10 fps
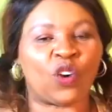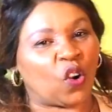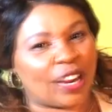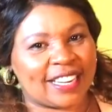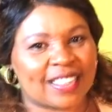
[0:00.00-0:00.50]

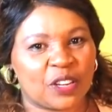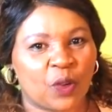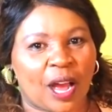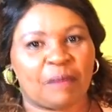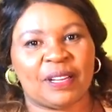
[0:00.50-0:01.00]
or hinder
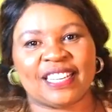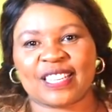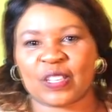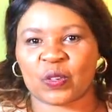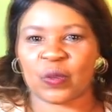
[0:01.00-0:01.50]
your
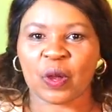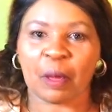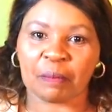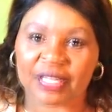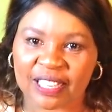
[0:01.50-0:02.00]
ability to
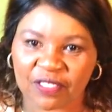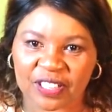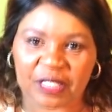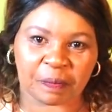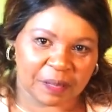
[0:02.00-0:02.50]
be
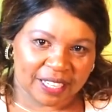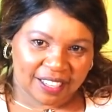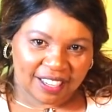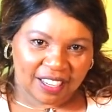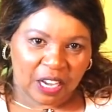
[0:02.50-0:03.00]

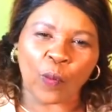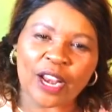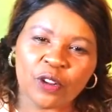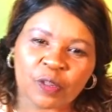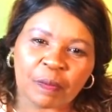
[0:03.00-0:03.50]
self-disciplined?
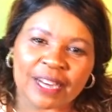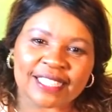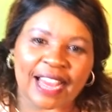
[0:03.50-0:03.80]
When you spend